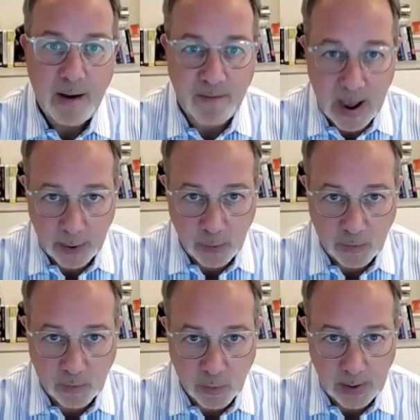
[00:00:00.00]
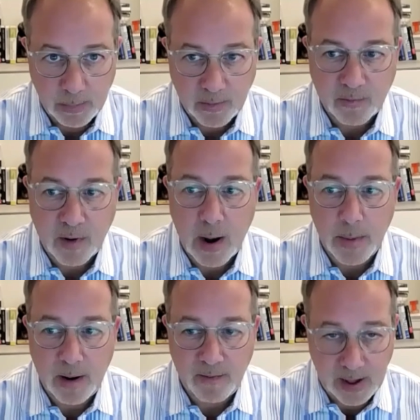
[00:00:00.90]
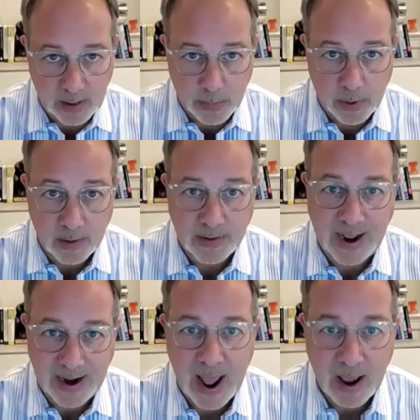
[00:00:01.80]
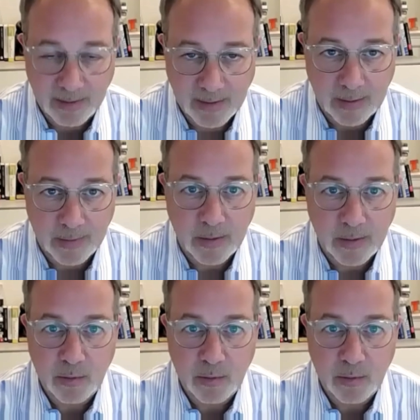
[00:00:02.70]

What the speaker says: value streams from available data assets.